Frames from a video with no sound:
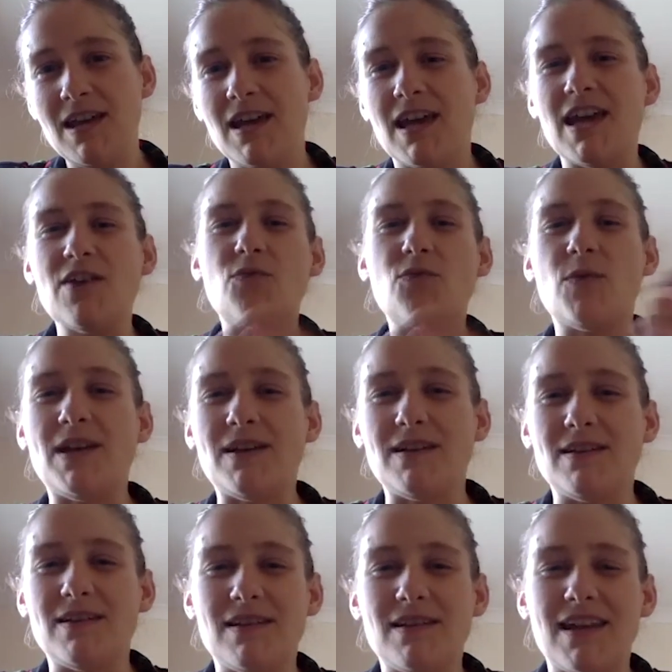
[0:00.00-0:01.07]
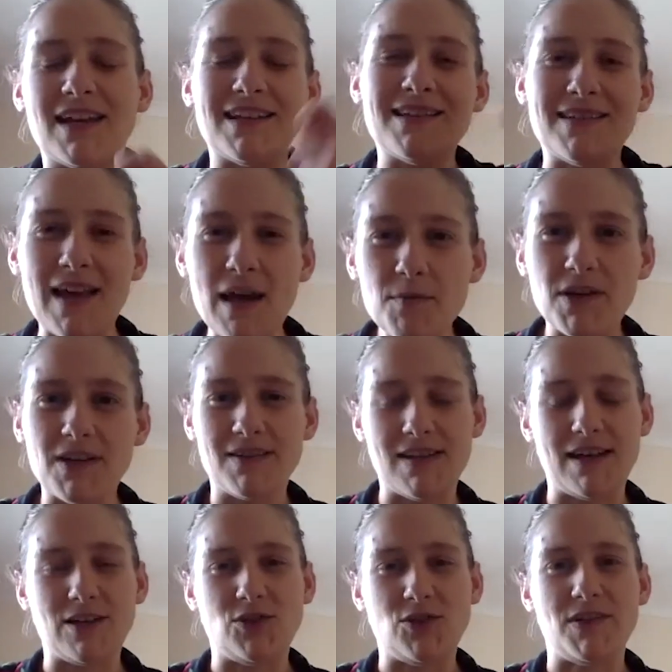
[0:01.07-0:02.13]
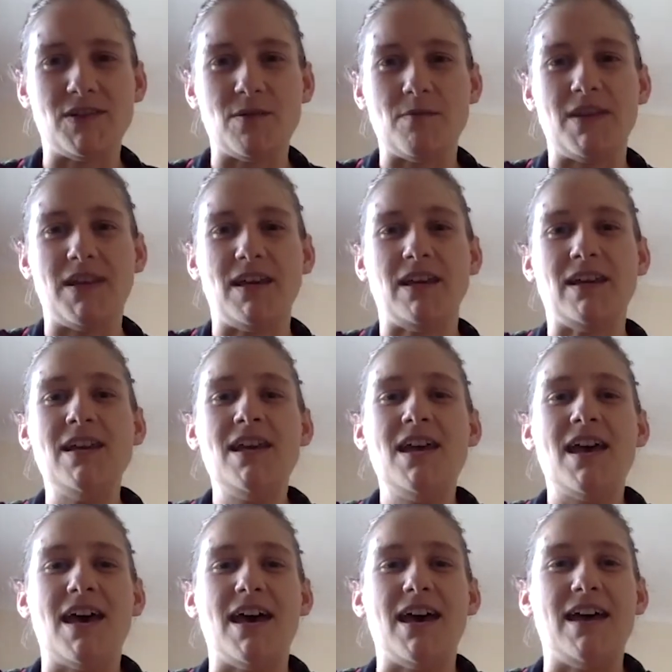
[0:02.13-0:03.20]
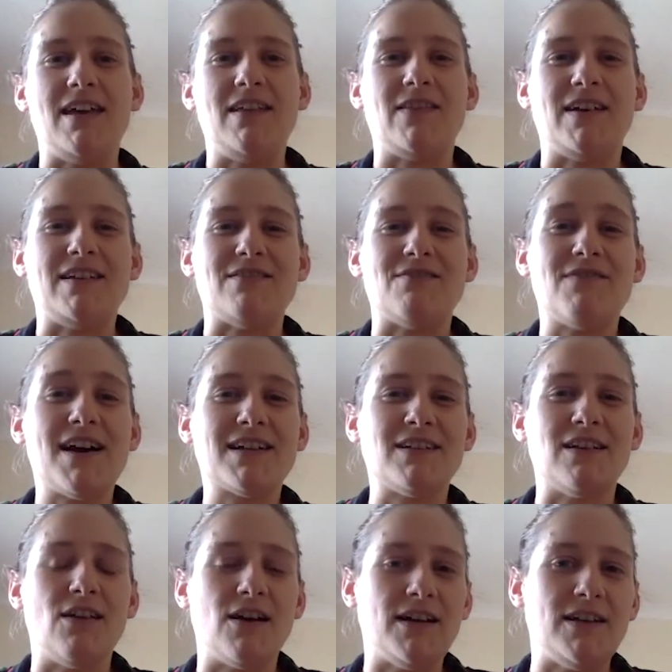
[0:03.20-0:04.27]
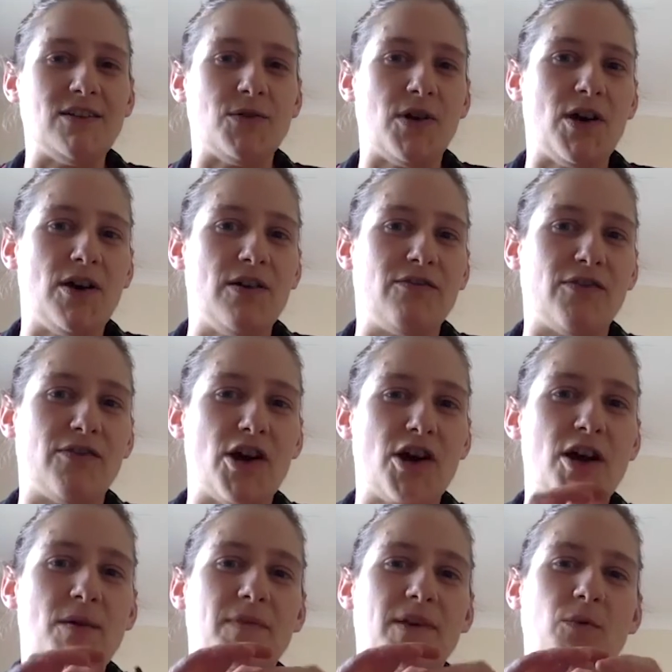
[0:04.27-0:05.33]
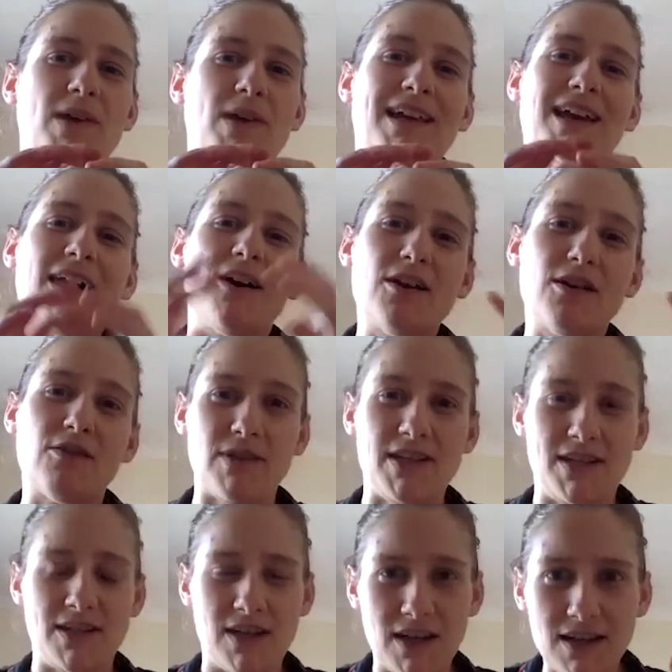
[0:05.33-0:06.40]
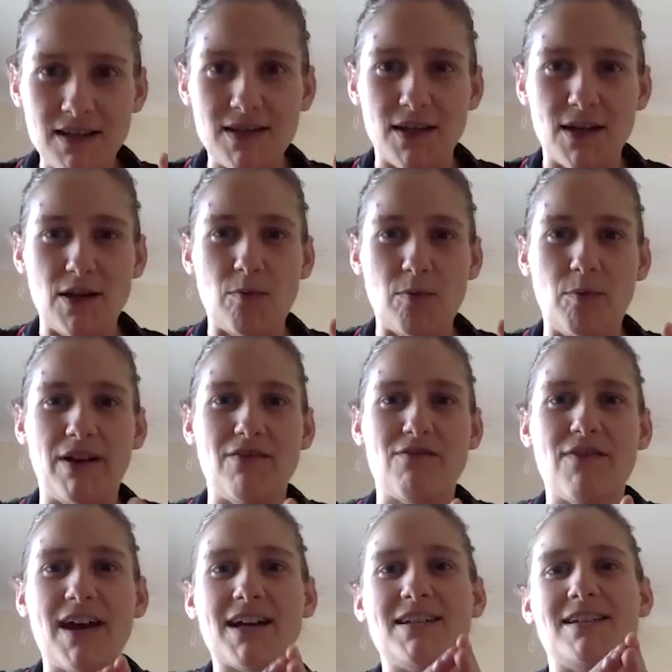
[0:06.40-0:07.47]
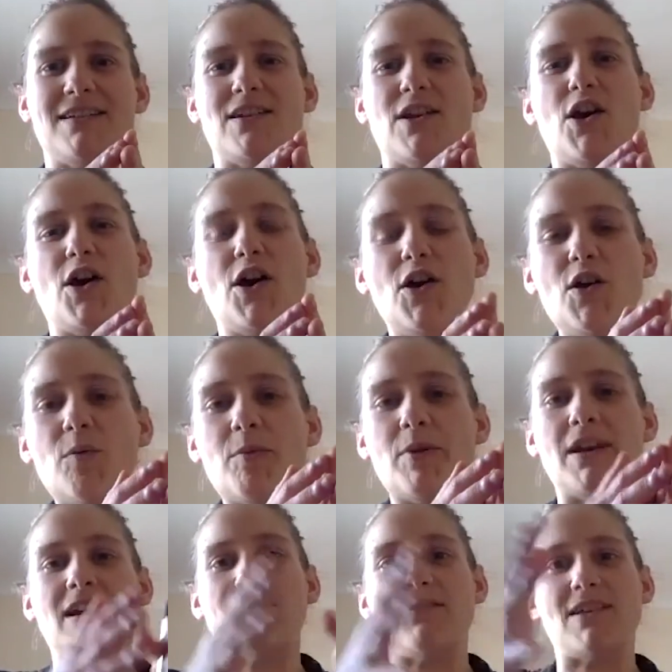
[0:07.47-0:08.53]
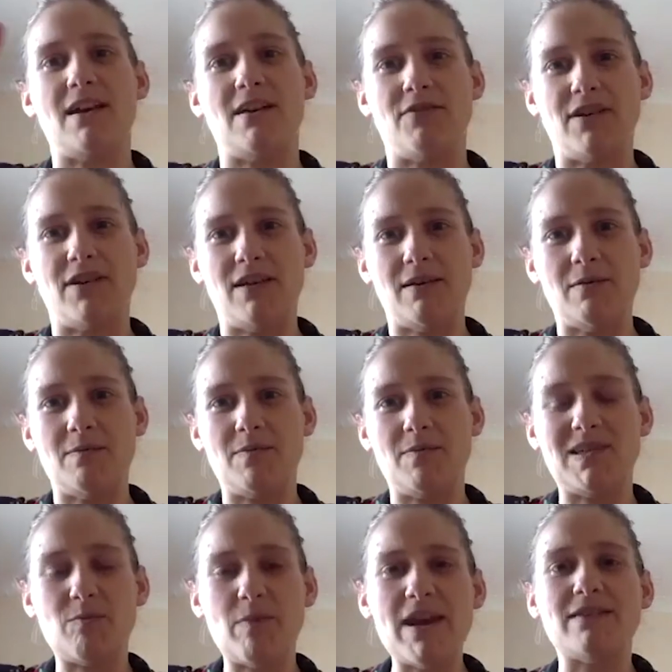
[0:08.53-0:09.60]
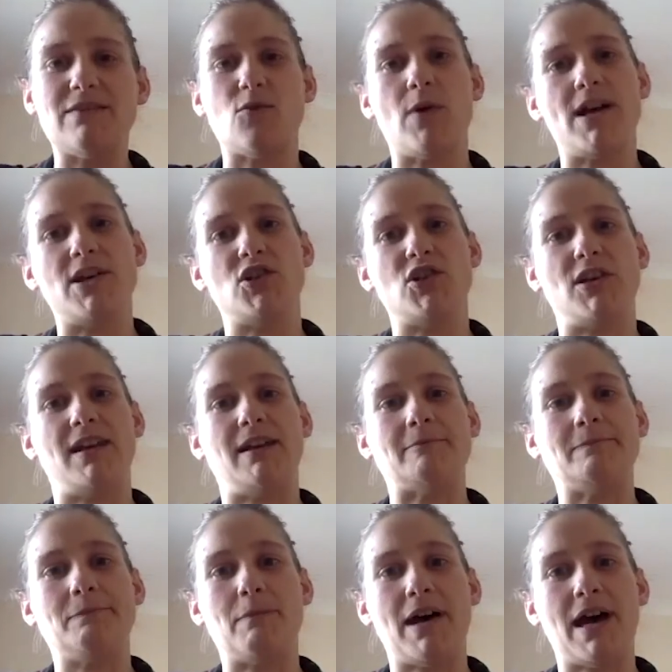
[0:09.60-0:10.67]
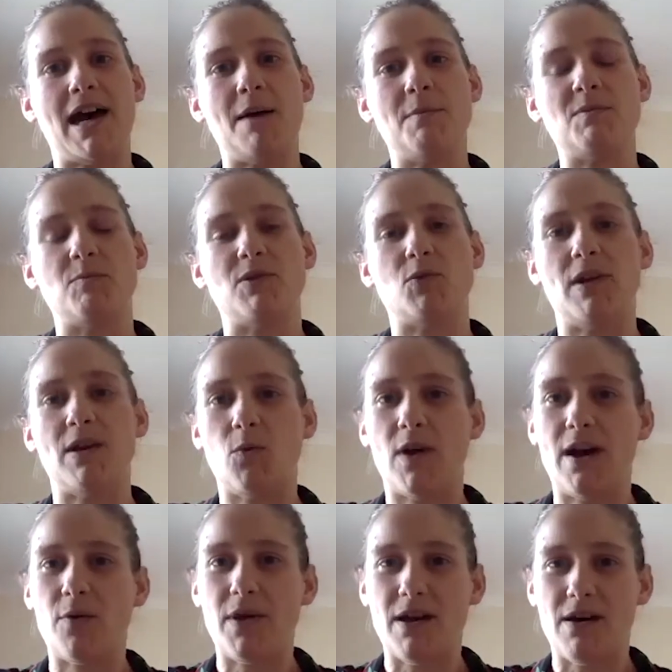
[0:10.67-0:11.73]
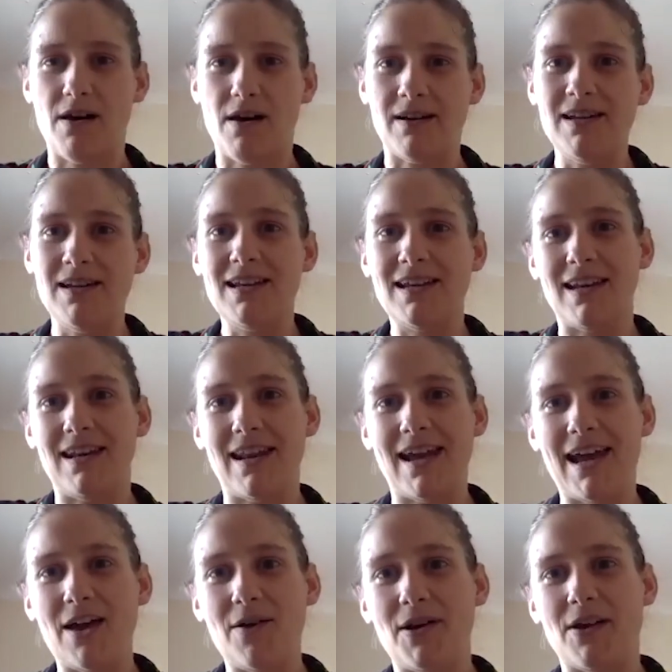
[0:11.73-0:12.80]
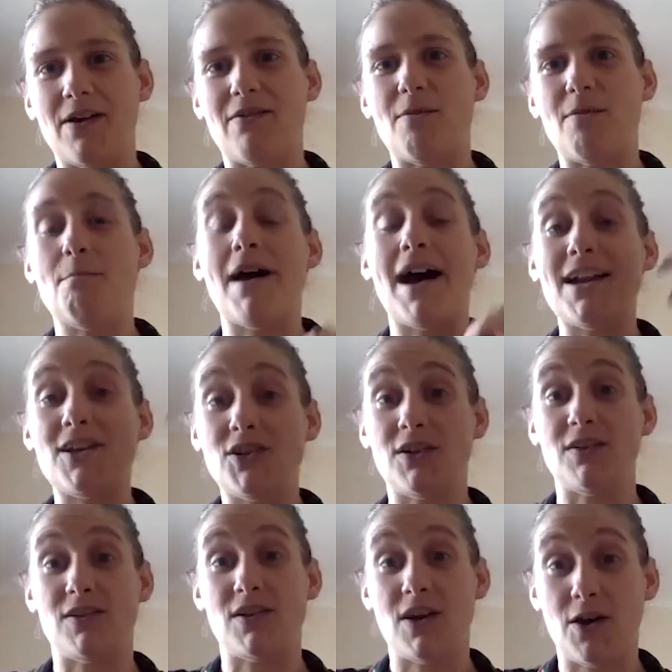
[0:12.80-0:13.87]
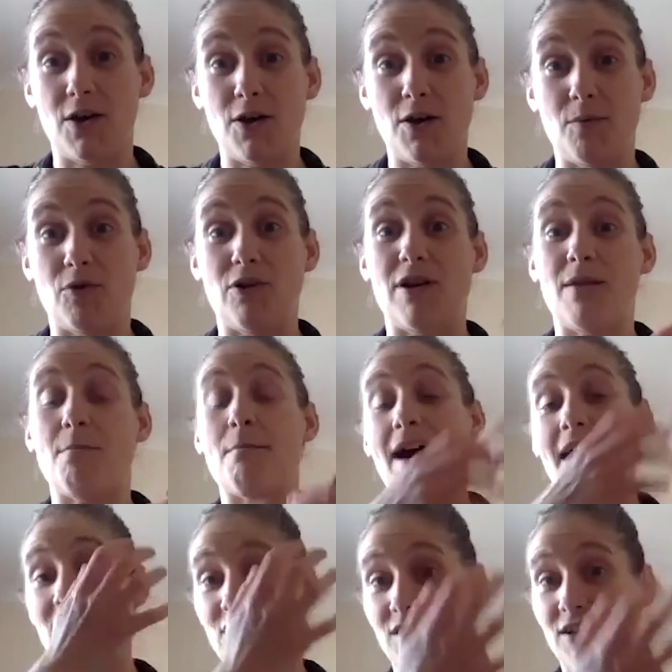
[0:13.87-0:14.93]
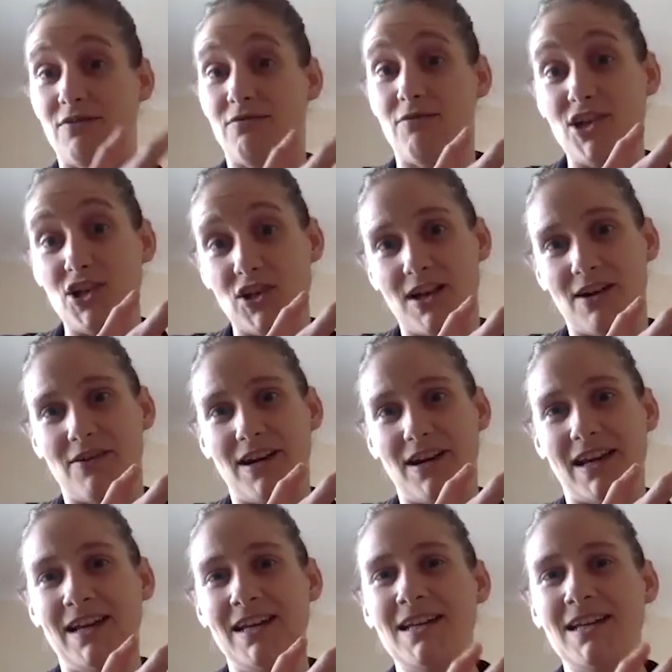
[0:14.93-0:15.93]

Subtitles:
If we accept nostalgia as something that is in fact a longing for a home that we cannot return to, but in fact is an opening of a space of questioning, perhaps, between where we are now and our imagined home or an imagined originary